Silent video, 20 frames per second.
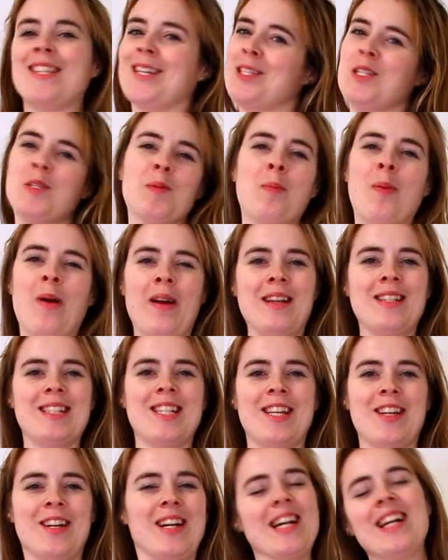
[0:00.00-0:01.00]
spring is
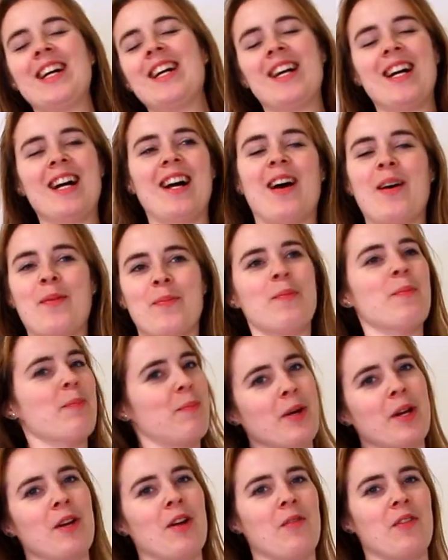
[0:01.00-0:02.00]
here,
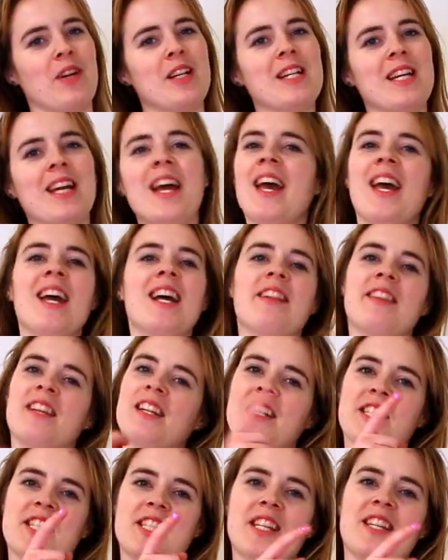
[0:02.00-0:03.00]
but not really.
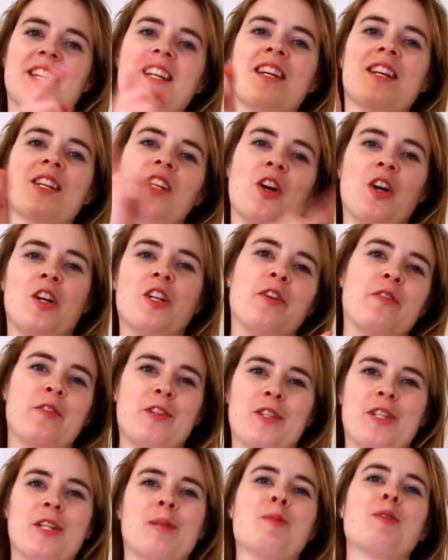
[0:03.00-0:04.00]
There's currently a
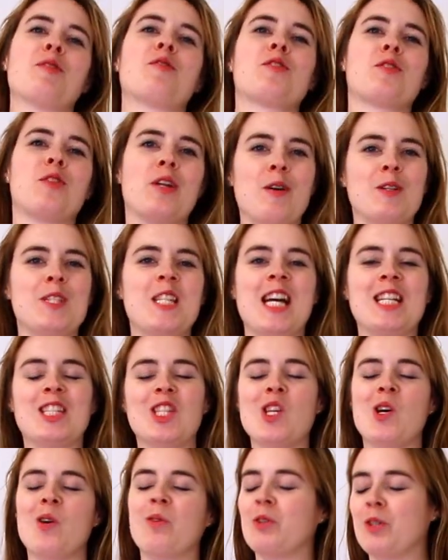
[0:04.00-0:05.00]
few centimeters of snow outside,
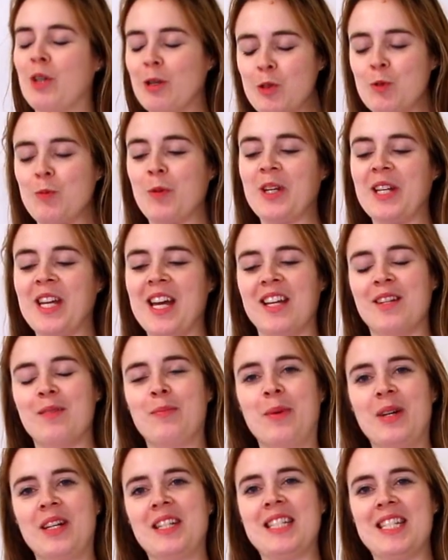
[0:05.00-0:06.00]
so not spring yet,
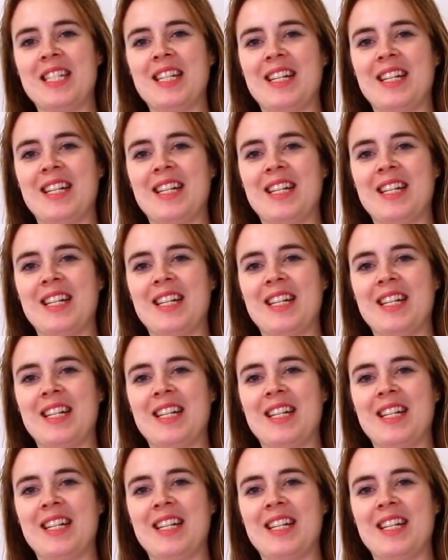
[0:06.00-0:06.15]
but